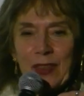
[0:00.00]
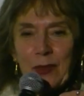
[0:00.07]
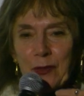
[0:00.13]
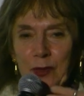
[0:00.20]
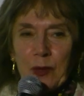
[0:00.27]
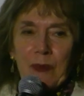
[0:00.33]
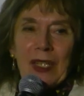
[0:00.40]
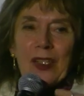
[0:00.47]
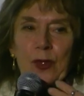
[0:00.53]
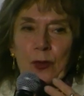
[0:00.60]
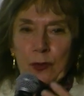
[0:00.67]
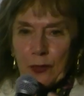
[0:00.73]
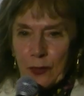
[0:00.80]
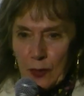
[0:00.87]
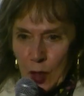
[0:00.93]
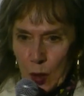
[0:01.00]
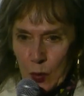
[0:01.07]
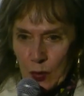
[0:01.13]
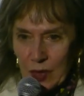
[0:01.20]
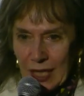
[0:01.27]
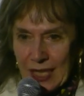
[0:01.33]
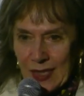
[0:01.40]
The film makes you
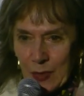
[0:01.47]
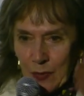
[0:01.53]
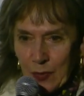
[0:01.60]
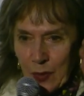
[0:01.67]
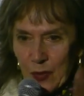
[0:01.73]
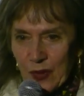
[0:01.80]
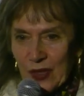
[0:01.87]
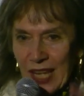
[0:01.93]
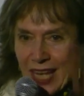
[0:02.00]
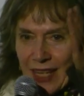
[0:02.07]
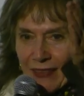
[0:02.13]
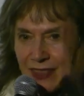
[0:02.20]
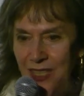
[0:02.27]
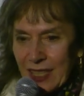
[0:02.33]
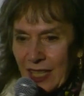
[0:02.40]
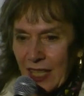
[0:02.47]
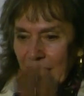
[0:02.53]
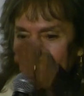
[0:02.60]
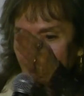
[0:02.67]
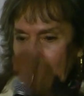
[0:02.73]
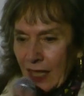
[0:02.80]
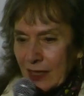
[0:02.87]
float, as opposed to having
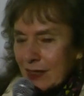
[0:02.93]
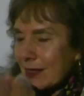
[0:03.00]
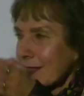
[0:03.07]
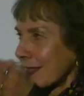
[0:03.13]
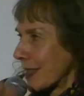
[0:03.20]
cut,